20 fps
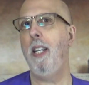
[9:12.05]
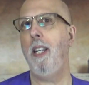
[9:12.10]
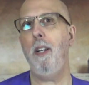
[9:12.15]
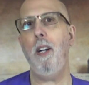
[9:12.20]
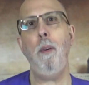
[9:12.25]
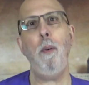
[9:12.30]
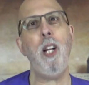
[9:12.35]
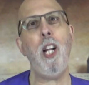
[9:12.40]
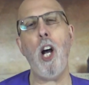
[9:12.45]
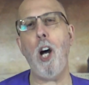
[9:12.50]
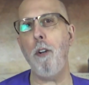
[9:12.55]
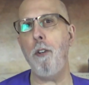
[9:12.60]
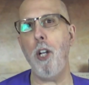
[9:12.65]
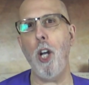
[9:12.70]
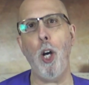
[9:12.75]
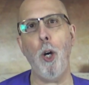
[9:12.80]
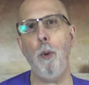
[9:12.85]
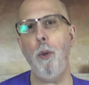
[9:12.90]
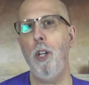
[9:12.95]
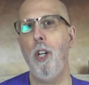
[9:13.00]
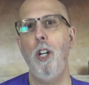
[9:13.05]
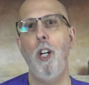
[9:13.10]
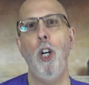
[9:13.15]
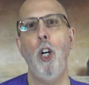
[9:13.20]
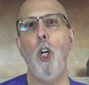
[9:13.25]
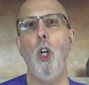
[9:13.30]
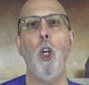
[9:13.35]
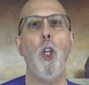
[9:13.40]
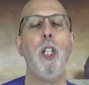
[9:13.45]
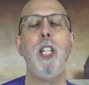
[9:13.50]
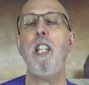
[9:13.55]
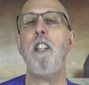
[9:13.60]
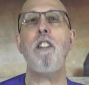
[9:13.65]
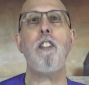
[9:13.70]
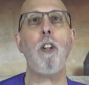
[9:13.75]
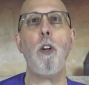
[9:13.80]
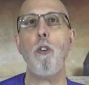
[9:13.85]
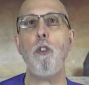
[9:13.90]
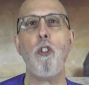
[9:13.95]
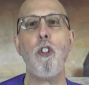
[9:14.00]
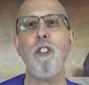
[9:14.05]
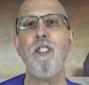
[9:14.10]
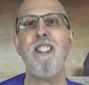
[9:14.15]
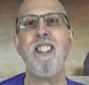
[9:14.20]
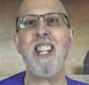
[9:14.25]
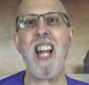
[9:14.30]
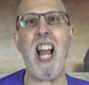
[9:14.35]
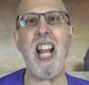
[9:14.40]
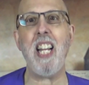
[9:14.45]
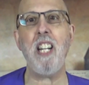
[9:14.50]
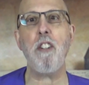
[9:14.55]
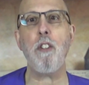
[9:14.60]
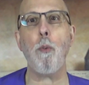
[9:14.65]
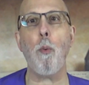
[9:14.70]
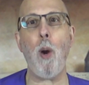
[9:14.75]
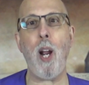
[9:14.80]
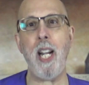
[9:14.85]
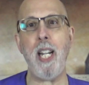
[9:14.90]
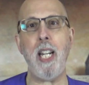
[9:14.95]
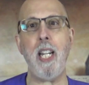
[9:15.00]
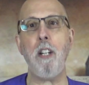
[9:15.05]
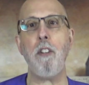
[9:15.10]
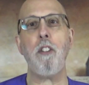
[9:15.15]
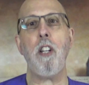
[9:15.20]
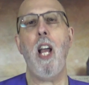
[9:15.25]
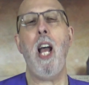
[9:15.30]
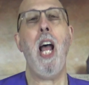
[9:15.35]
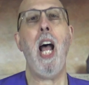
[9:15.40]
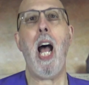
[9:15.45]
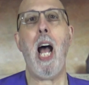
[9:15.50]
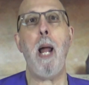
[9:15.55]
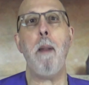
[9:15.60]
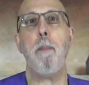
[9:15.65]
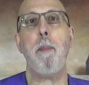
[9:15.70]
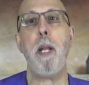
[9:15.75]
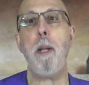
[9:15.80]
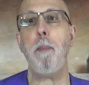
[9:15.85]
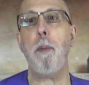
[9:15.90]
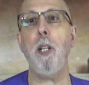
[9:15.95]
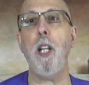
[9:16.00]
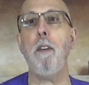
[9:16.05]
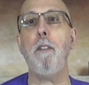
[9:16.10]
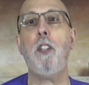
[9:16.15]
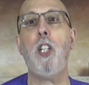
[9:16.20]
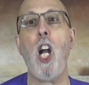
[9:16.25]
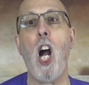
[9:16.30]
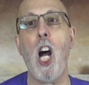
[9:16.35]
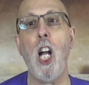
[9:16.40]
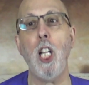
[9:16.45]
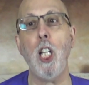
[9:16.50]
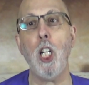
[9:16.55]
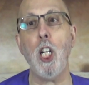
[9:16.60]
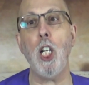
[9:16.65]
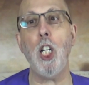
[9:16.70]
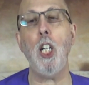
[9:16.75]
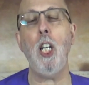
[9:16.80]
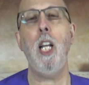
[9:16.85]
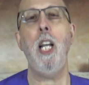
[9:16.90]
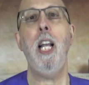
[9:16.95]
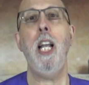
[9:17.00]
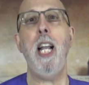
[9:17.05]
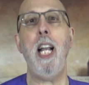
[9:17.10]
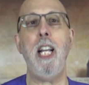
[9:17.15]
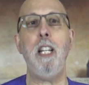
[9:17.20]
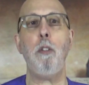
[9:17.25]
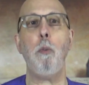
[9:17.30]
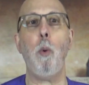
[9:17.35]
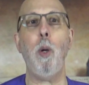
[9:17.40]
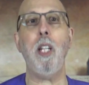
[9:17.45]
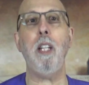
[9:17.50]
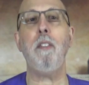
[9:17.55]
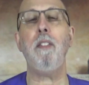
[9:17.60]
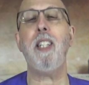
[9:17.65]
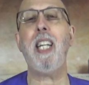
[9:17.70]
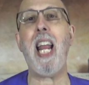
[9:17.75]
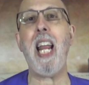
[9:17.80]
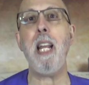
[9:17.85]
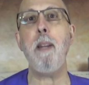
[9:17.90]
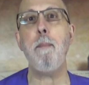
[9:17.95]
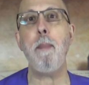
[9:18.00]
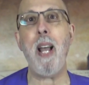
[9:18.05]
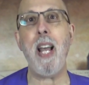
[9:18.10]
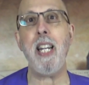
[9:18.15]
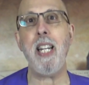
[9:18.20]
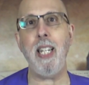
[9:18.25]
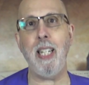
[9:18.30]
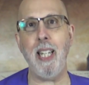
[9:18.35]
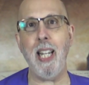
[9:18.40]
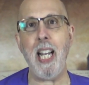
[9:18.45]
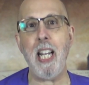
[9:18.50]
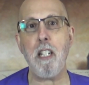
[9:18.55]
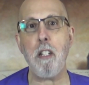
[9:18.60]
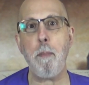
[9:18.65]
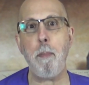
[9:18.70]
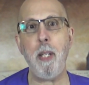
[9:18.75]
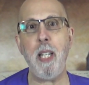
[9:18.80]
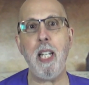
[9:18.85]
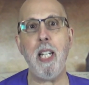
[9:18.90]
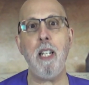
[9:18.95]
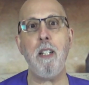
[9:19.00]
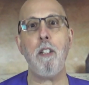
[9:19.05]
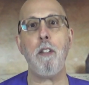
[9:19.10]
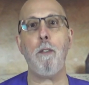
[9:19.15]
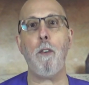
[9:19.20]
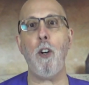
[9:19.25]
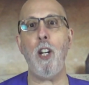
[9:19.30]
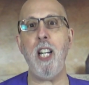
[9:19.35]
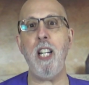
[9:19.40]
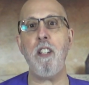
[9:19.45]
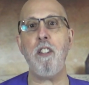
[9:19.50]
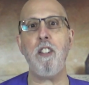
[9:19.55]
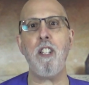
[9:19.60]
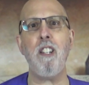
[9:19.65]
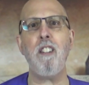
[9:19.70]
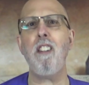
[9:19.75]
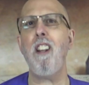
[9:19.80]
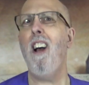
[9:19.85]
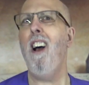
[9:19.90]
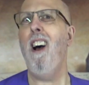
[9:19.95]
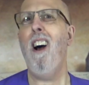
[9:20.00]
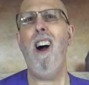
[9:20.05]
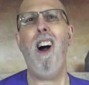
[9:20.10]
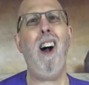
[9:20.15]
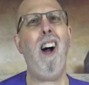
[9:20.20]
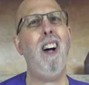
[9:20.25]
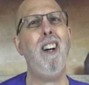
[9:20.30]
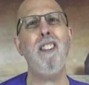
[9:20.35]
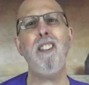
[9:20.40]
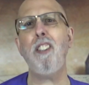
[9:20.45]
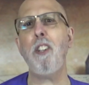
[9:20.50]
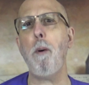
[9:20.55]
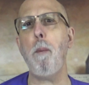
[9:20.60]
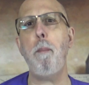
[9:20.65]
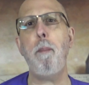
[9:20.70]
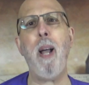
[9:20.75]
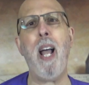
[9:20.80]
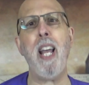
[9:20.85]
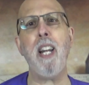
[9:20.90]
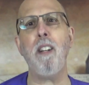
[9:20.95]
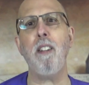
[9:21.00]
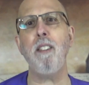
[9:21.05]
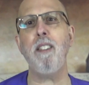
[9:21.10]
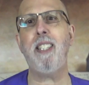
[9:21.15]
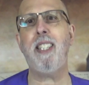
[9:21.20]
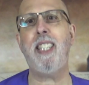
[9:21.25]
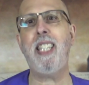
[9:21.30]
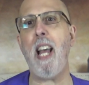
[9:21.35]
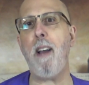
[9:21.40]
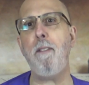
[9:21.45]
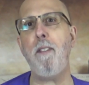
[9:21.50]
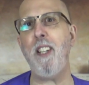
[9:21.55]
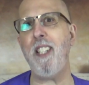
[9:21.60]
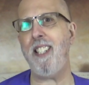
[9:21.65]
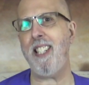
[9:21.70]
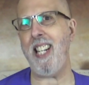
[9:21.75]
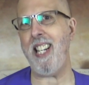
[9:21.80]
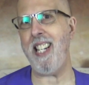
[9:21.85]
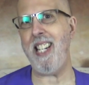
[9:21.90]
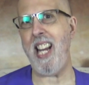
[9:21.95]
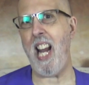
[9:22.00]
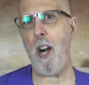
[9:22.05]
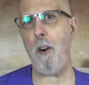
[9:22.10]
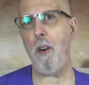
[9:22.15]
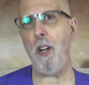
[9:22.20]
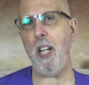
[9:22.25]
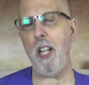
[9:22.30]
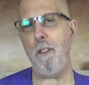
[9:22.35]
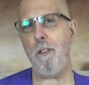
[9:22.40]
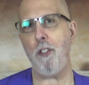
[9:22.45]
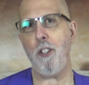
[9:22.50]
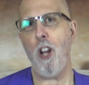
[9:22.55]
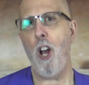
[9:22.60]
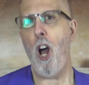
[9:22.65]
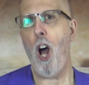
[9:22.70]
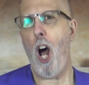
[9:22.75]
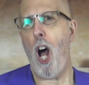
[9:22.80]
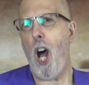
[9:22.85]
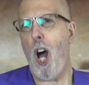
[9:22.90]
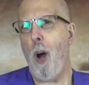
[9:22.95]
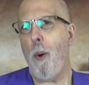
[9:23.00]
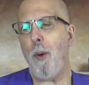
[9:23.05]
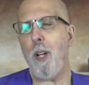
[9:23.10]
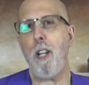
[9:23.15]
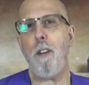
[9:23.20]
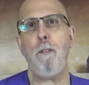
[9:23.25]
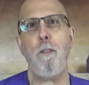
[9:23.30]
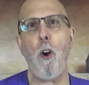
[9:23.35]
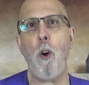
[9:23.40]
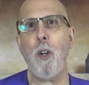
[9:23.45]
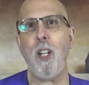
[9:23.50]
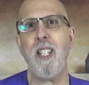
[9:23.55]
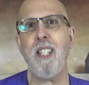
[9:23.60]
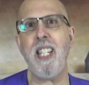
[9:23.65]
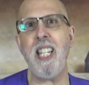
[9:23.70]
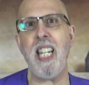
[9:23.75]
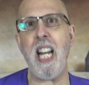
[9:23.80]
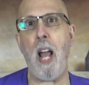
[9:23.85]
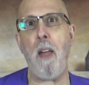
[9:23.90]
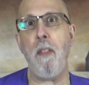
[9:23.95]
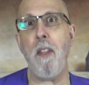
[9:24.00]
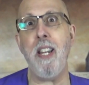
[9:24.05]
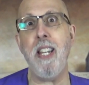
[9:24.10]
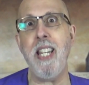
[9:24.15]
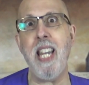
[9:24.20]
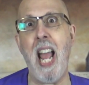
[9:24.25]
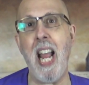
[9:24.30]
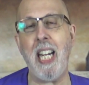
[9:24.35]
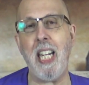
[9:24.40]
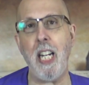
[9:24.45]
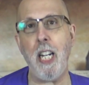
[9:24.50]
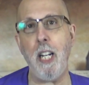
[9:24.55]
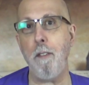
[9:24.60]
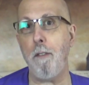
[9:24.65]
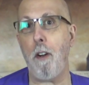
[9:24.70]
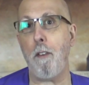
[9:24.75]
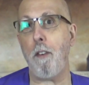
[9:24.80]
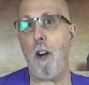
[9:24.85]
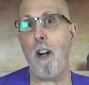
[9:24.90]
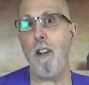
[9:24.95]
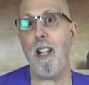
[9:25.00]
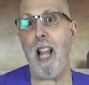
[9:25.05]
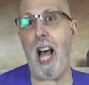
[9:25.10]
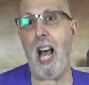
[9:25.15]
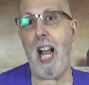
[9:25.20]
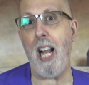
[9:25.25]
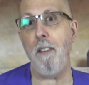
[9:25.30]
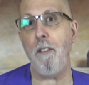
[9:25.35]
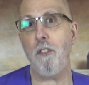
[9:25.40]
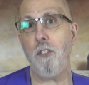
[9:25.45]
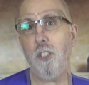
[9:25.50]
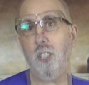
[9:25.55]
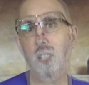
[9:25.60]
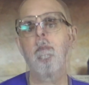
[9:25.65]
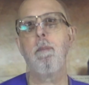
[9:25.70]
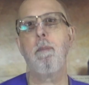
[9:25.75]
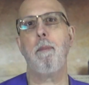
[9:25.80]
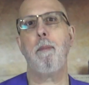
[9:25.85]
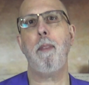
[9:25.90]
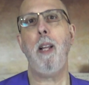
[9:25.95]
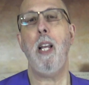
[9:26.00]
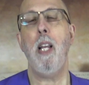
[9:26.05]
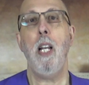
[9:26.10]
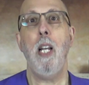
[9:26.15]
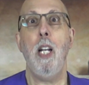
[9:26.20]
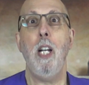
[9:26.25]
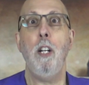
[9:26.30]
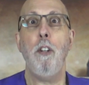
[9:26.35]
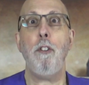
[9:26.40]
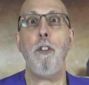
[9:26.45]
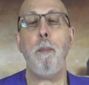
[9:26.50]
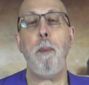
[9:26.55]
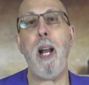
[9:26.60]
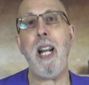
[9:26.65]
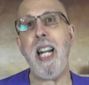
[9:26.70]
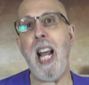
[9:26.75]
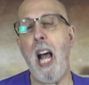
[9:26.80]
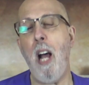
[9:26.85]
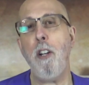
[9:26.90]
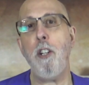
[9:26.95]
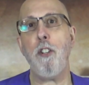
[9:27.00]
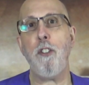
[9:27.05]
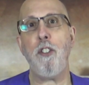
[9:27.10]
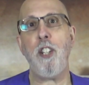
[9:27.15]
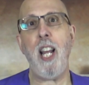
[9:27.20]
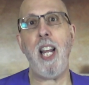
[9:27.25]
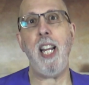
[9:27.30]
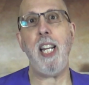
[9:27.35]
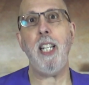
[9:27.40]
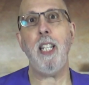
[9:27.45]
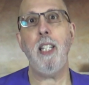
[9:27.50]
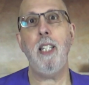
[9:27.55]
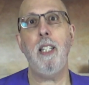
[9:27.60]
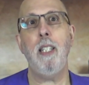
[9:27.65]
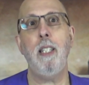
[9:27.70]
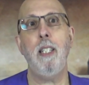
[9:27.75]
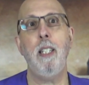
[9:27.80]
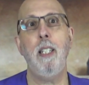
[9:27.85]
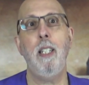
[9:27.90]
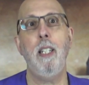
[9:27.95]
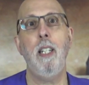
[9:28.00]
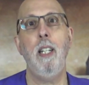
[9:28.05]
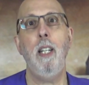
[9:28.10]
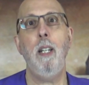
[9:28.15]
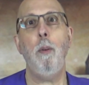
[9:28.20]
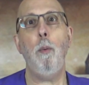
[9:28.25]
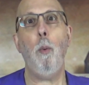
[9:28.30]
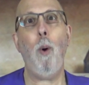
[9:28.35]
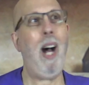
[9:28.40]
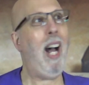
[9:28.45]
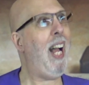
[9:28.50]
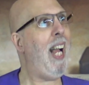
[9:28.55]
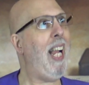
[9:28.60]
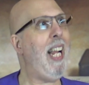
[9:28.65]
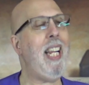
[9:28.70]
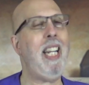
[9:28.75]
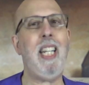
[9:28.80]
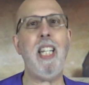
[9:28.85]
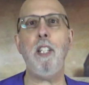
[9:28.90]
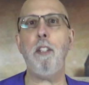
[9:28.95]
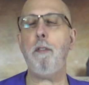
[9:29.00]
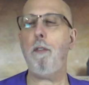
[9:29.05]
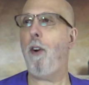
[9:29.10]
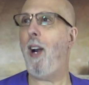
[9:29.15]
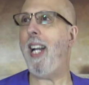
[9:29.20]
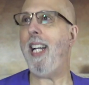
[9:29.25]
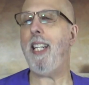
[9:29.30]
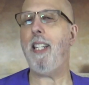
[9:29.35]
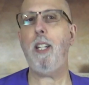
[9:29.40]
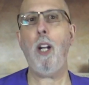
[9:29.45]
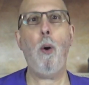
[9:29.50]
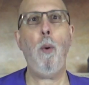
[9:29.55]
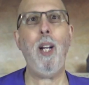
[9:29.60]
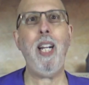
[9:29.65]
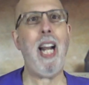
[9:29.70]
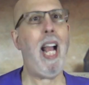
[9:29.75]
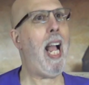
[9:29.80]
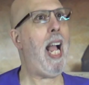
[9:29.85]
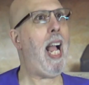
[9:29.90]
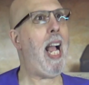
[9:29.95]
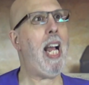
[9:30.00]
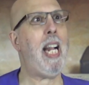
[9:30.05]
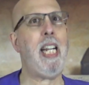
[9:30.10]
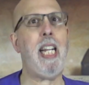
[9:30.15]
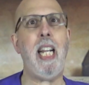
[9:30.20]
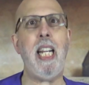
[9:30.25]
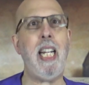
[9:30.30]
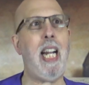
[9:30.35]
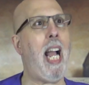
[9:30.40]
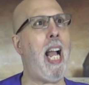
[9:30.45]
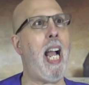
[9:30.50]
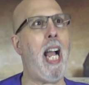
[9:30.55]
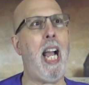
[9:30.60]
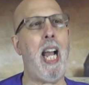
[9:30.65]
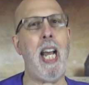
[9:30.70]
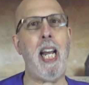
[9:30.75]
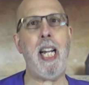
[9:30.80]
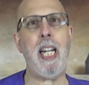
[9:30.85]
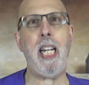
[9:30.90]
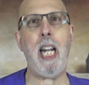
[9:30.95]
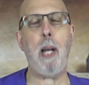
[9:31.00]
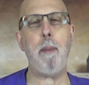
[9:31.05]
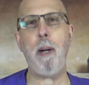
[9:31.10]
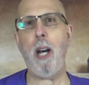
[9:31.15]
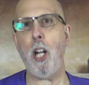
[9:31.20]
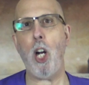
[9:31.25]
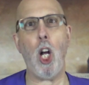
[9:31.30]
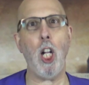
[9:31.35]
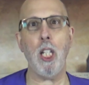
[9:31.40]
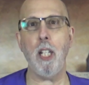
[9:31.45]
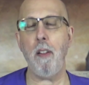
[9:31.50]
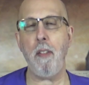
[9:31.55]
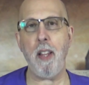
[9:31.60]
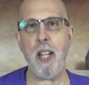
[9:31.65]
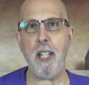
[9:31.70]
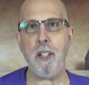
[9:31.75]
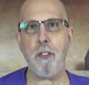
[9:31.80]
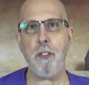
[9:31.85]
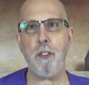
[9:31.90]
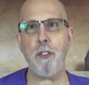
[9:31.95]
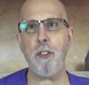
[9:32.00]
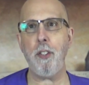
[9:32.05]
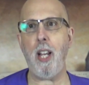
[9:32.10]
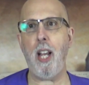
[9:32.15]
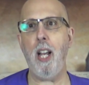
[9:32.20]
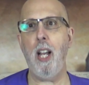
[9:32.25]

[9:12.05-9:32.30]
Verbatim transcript: Oh, we all know early social science writings on people of color, as well as gay men and lesbians, for instance, also peddled deficit narratives, always focusing on the negative of our lives. So by now you're saying, why is Frank going on and on about all of this?